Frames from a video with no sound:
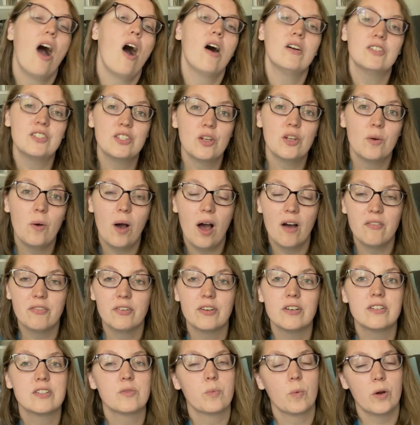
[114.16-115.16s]
also
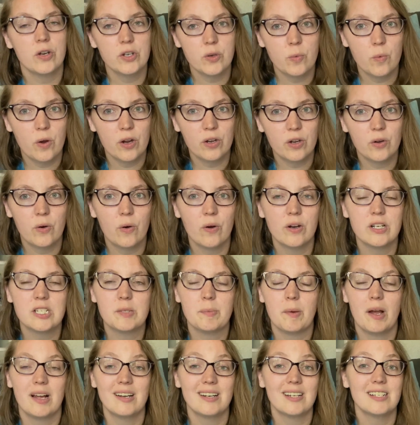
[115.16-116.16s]
offers one-to-one
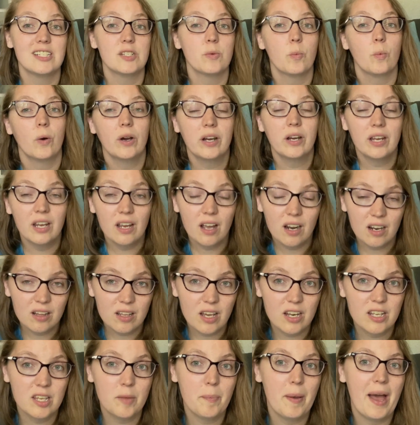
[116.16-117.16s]
correspondence, working on a
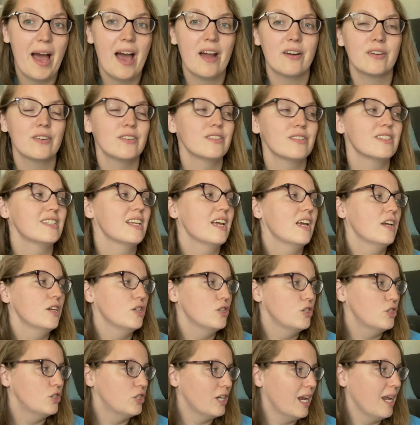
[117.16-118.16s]
lot of the patterns,
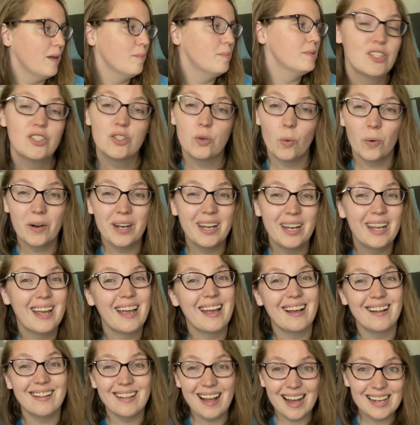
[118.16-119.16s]
shape, sorting
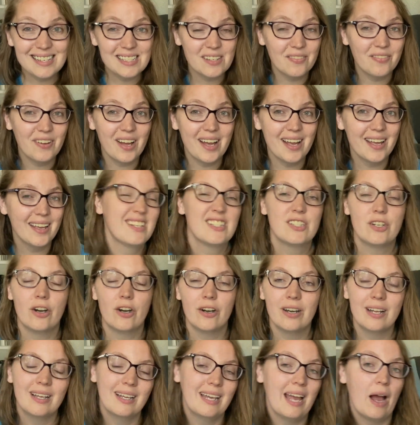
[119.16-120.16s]
and classifying,
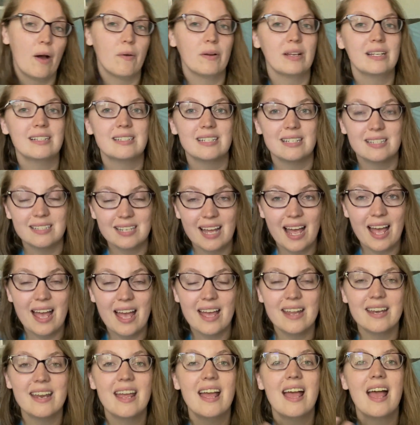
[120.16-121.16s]
starting counting to
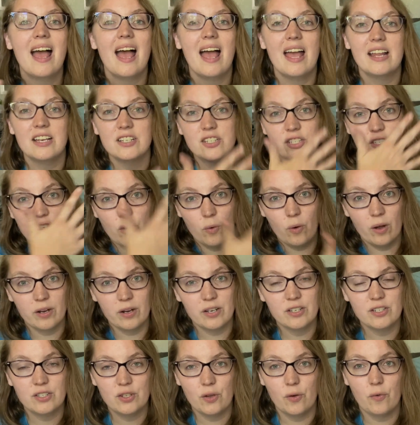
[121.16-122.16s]
ten, and so on
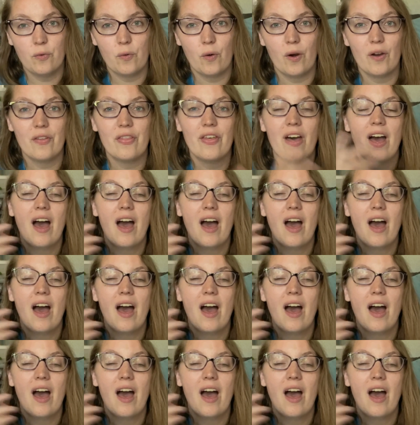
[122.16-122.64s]
and so forth.